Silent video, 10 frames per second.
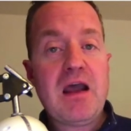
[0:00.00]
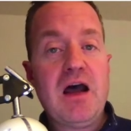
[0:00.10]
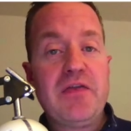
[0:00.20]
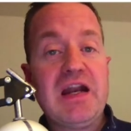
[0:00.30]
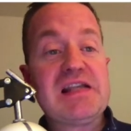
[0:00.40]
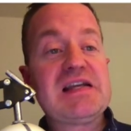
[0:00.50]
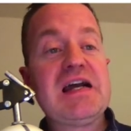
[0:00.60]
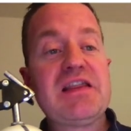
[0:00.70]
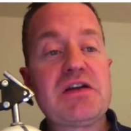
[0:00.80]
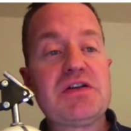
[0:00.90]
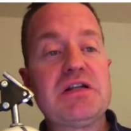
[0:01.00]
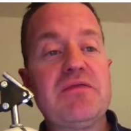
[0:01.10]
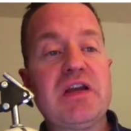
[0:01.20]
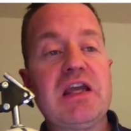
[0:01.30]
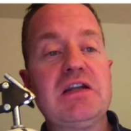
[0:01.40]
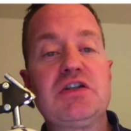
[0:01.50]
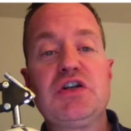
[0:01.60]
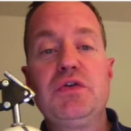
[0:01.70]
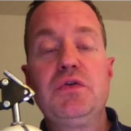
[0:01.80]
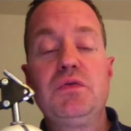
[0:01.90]
then assigned that certificate
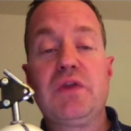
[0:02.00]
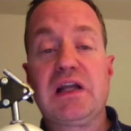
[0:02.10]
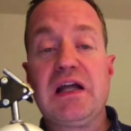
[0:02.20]
to the